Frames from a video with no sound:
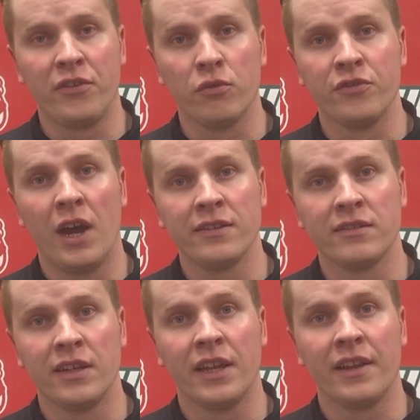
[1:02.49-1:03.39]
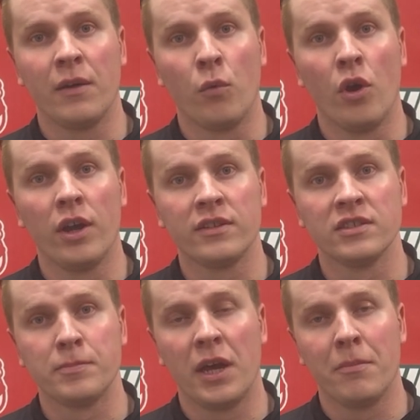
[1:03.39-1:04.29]
it was nice to see that that worked and
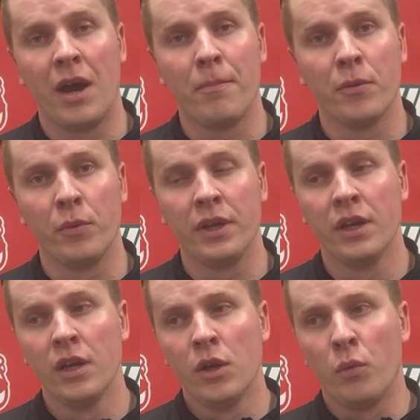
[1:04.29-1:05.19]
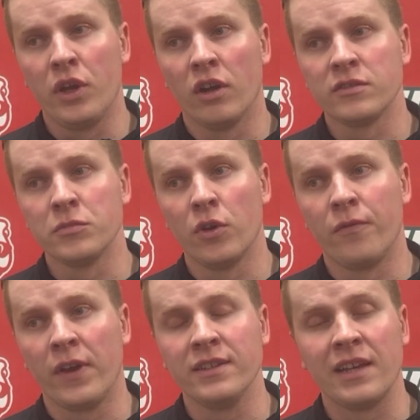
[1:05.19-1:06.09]
sped them up, and we got some good
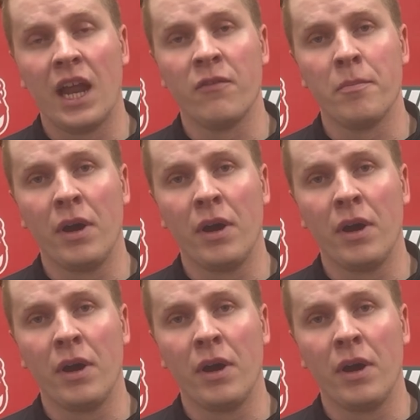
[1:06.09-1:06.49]
things out of it.